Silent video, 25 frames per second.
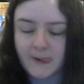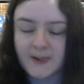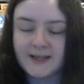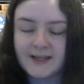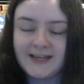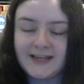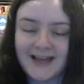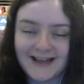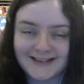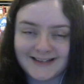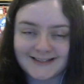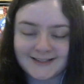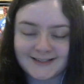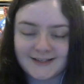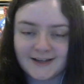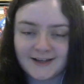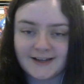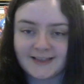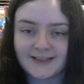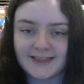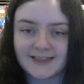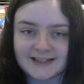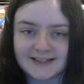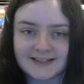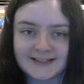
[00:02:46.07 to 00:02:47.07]
Yes,
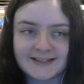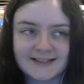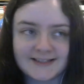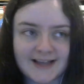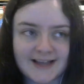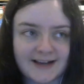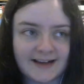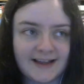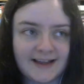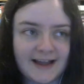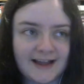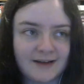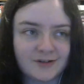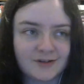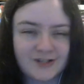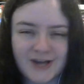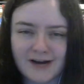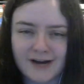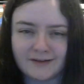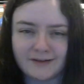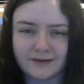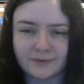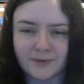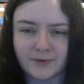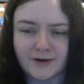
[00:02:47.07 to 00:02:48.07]
that's exactly how
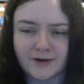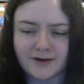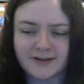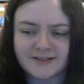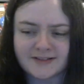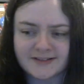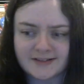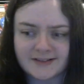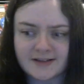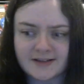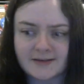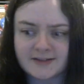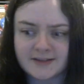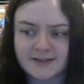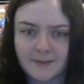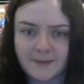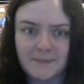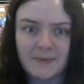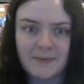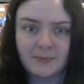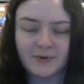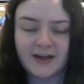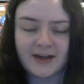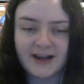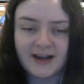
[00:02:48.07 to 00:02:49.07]
sharing works. Some
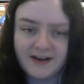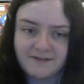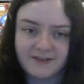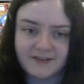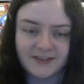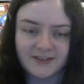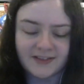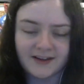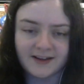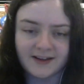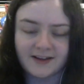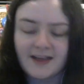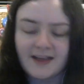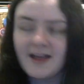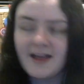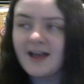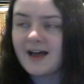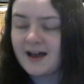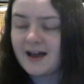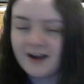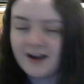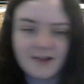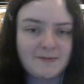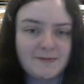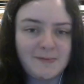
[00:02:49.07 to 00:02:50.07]
people get everything,
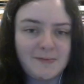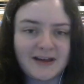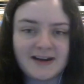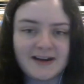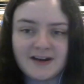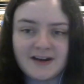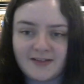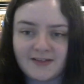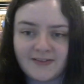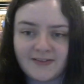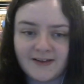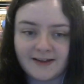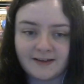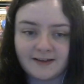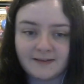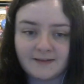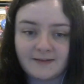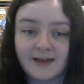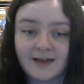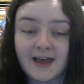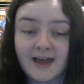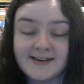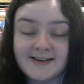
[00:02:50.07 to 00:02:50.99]
and other people get nothing.